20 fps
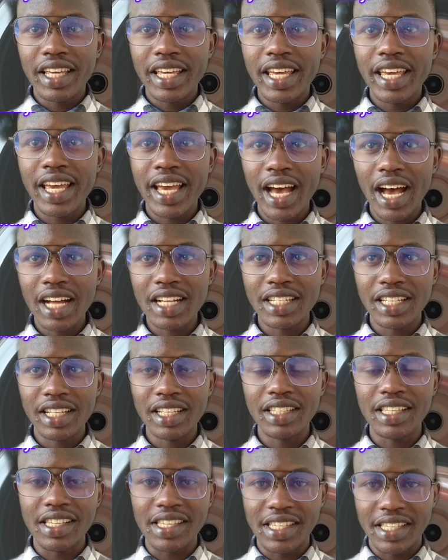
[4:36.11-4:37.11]
he
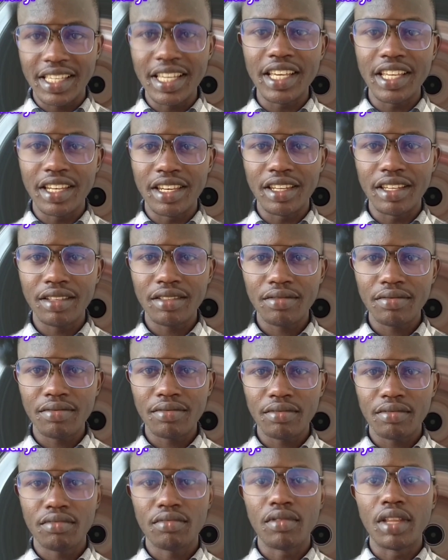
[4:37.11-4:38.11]
hadn't seen
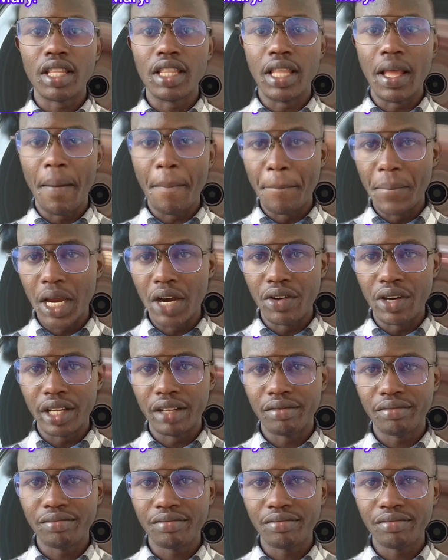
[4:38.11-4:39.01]
the Mary.